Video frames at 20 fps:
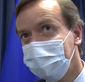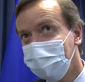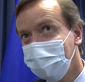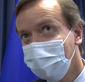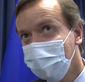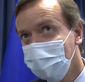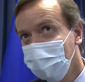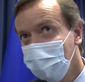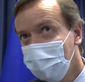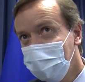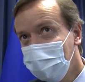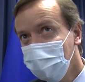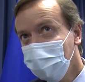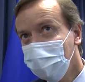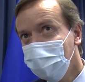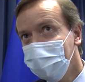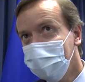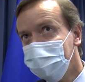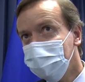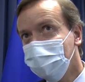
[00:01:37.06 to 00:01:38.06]
what we
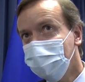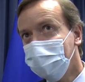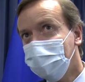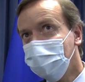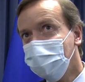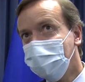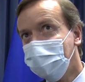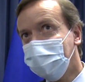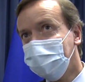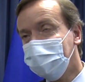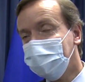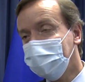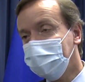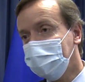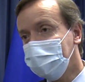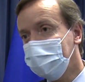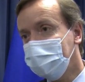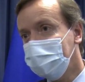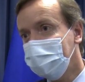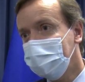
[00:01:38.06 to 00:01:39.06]
do is we conduct
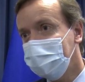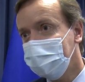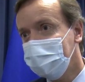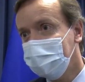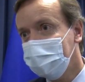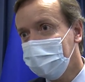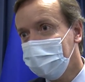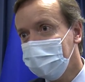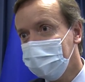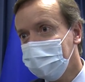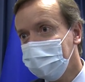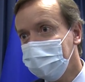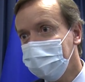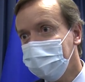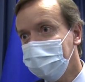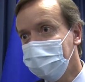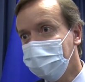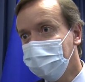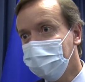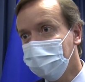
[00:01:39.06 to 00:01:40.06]

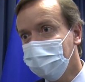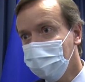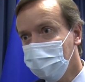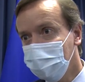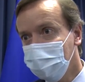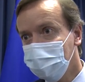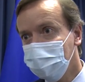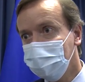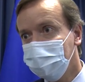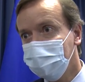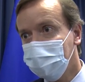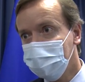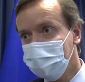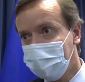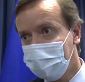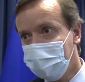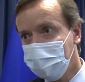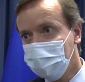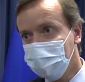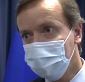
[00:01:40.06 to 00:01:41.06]
interviews,
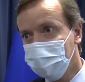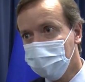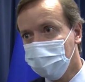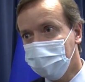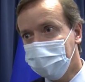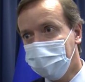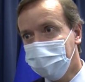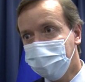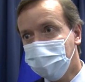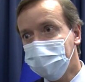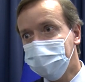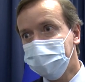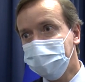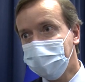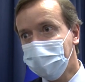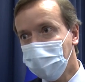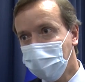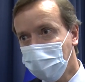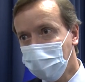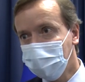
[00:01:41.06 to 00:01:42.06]
conversations with different
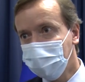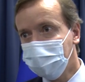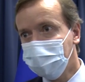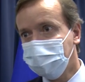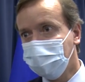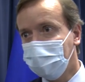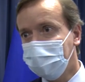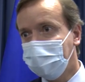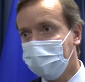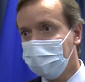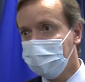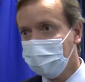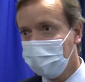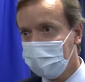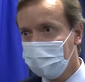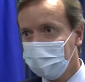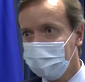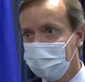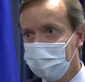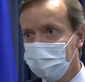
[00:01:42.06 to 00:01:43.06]
stakeholders, political
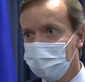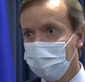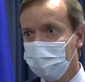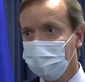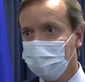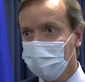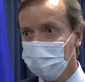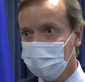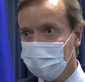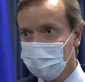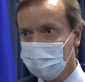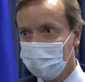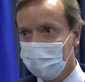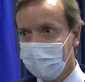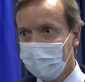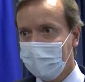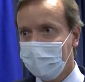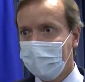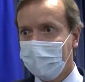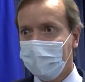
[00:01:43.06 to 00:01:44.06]
parties, of course,
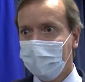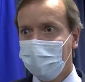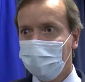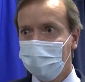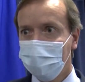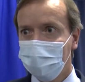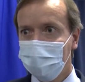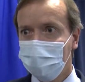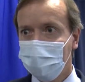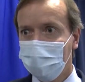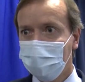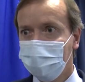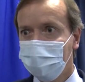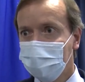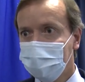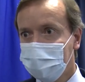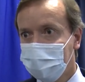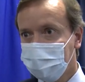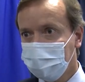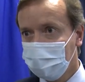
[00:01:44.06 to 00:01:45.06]

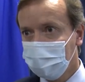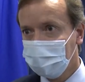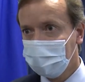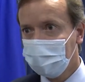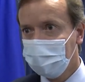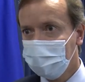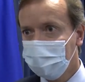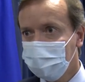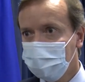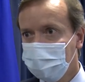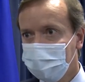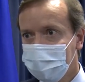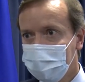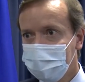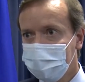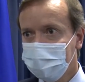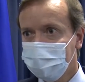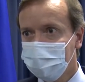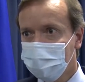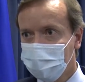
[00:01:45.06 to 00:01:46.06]
officials from the government,
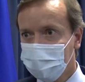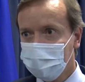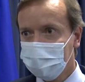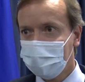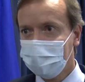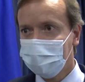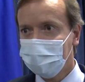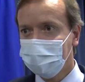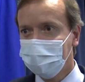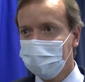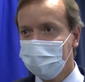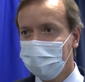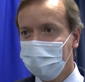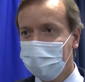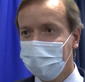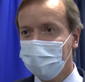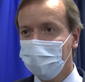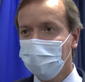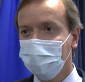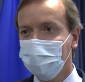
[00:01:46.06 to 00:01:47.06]
civil society,
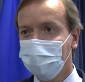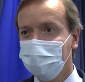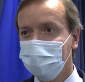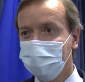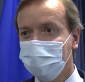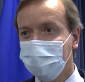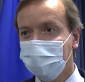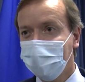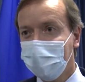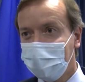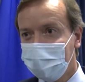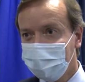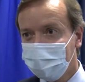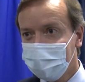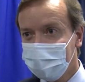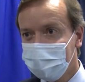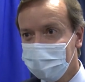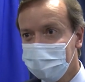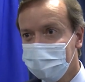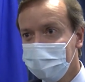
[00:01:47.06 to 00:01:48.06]
and all the
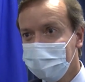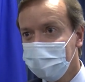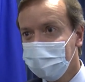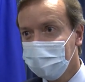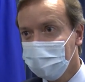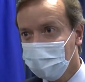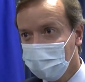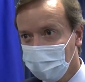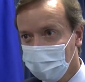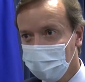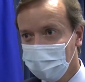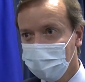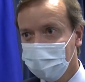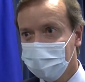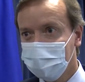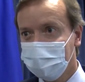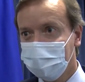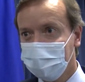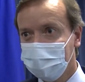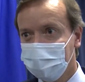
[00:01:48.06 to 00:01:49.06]
relevant
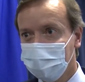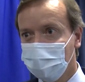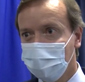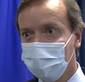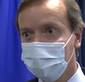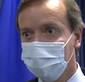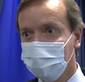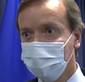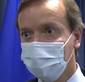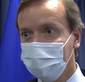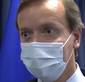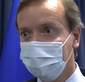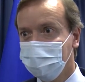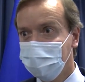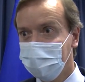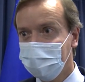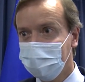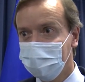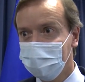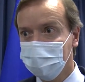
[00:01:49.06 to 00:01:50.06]
stakeholders that want to have
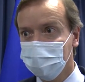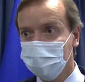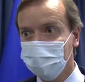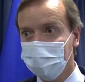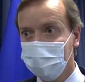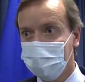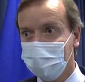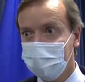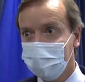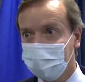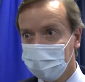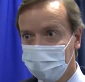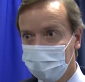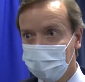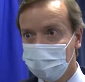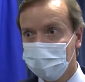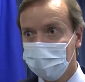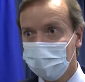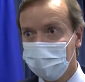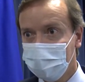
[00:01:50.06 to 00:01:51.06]
meetings with the
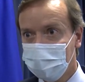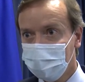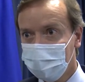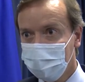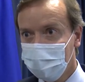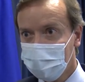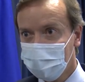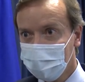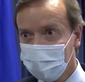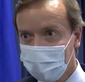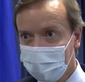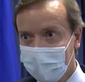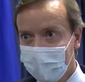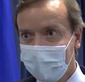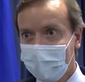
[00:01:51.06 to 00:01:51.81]
electoral observation mission.